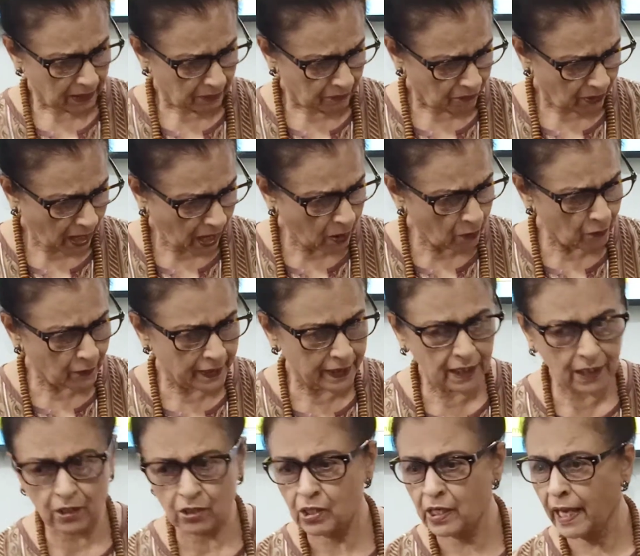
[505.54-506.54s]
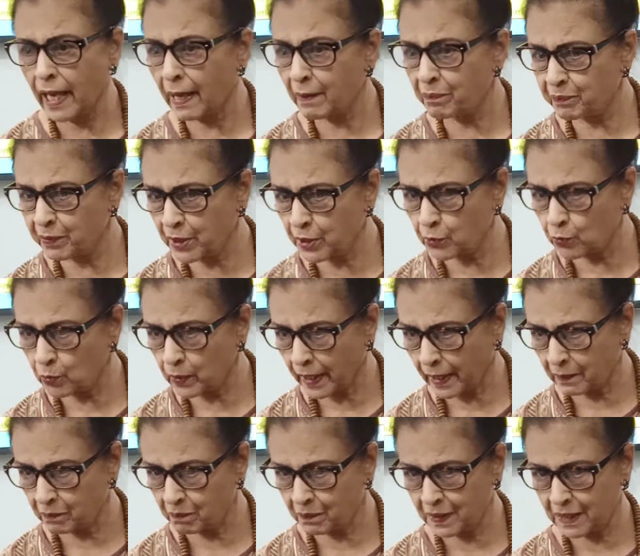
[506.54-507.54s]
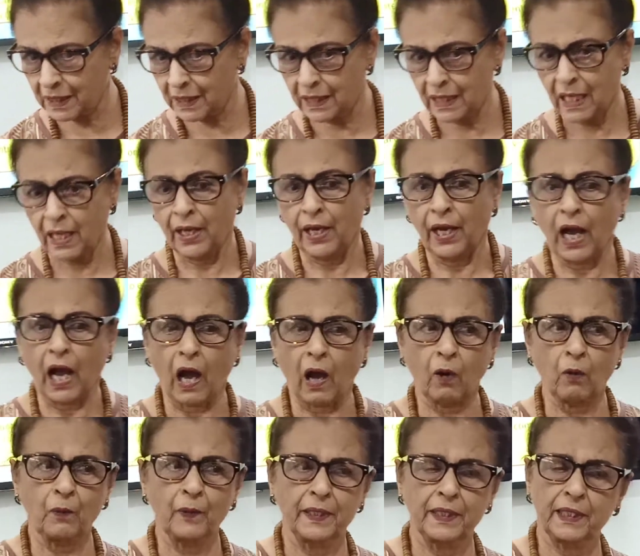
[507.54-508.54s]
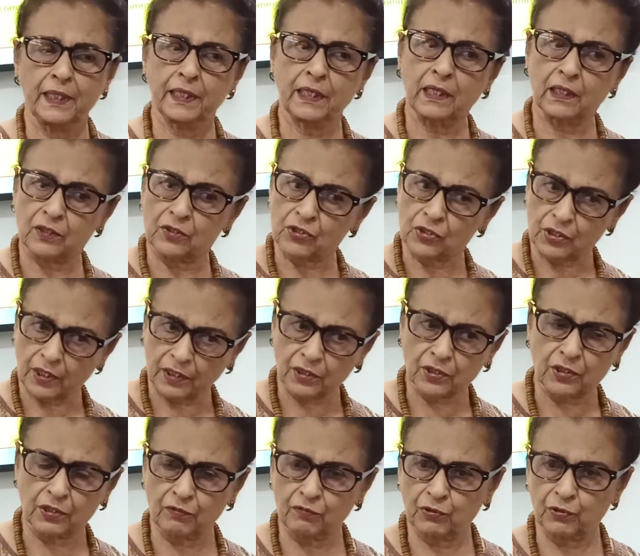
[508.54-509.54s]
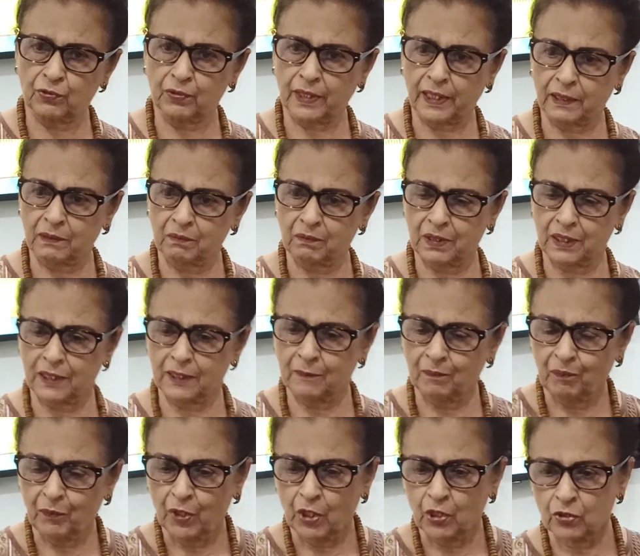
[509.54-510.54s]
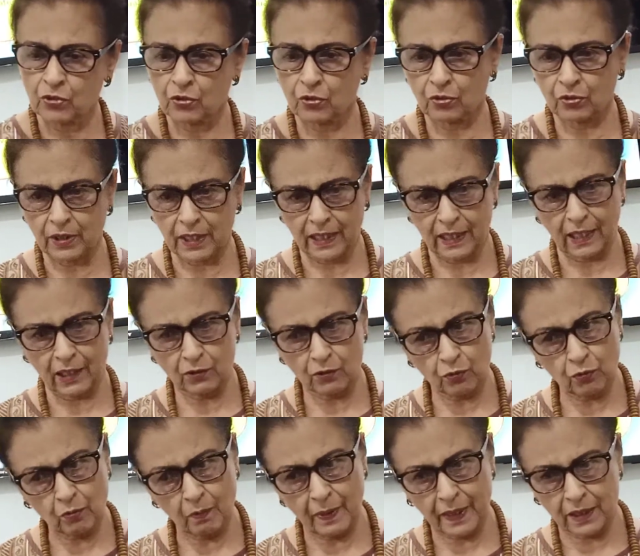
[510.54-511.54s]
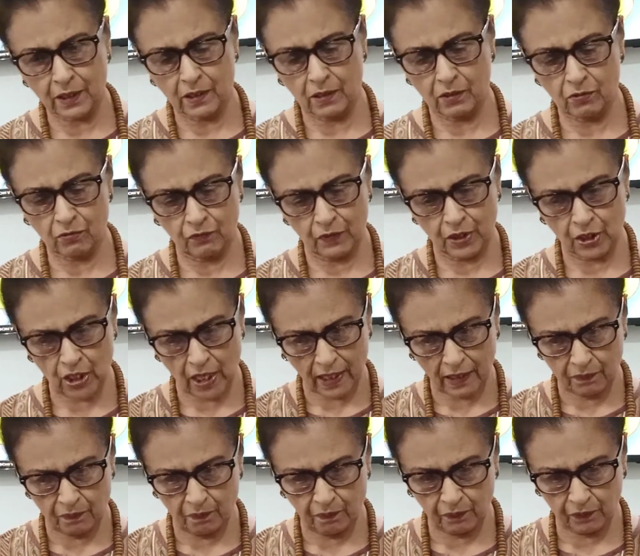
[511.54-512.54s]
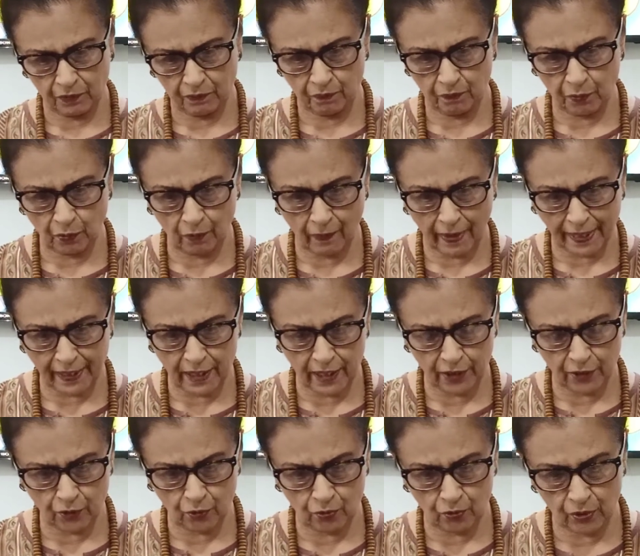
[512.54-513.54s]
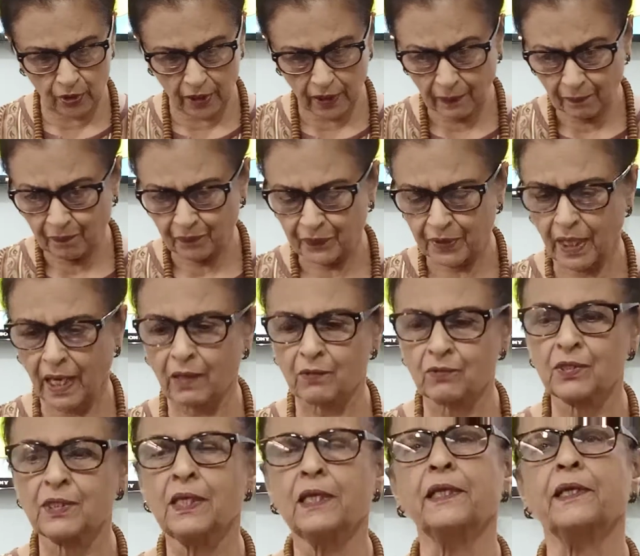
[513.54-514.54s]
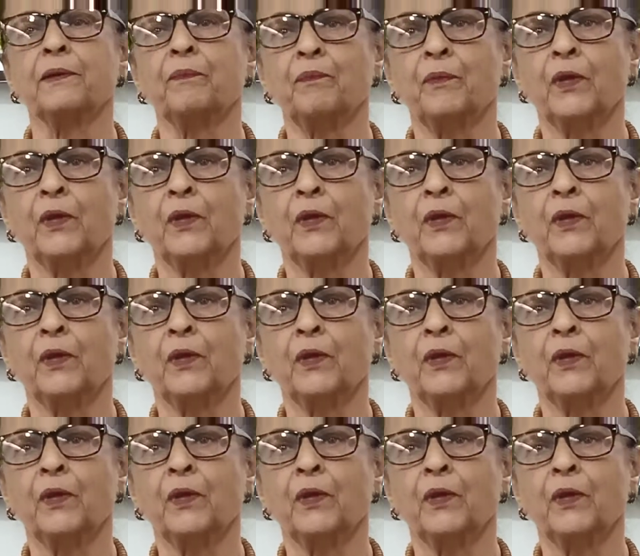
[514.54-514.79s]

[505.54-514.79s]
happy you can be, how very constructive you can be. So there are two buttons which are provided to the counseling.